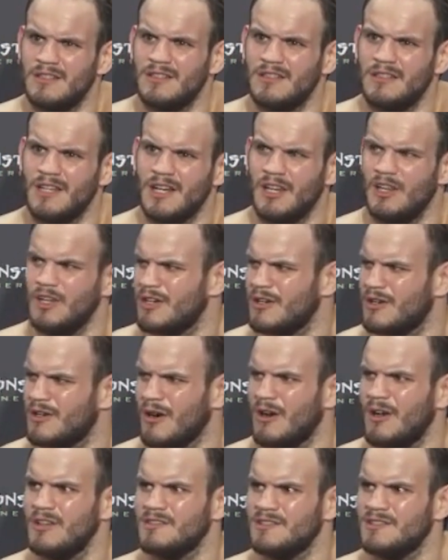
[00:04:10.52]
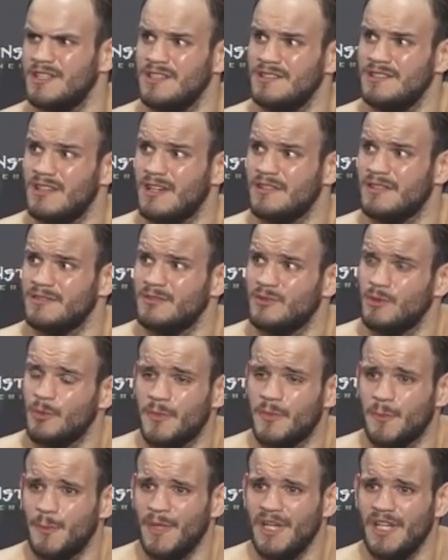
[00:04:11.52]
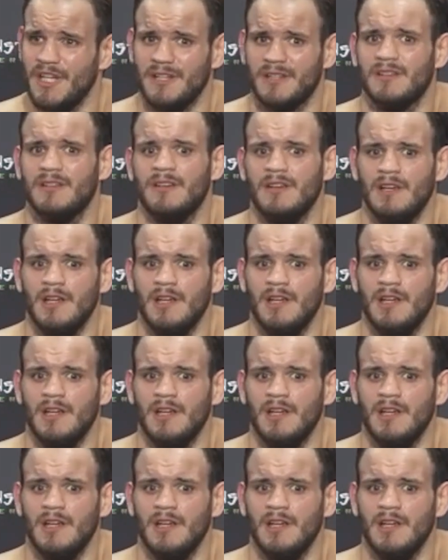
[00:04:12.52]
And then I look across and he's like super big.